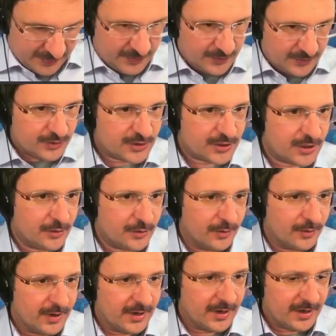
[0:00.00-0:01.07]

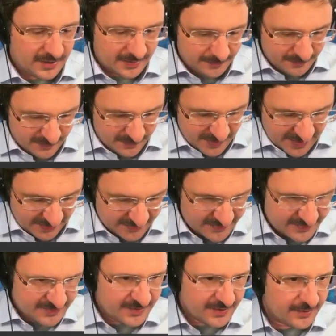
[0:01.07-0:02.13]
So
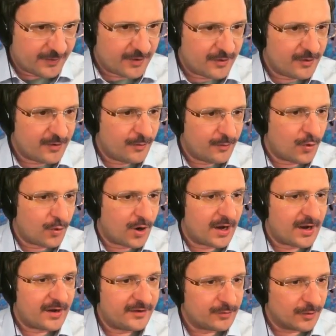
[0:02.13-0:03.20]
x0
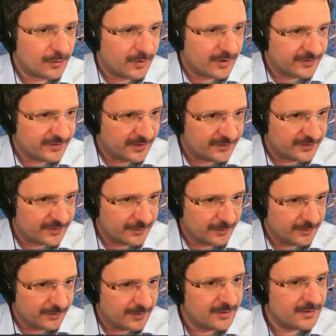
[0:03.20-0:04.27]
was, what was
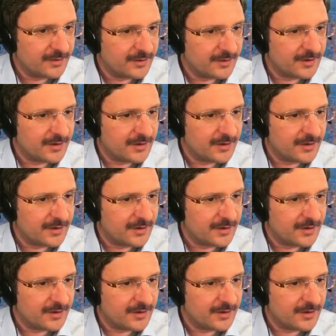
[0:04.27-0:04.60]
x0? Do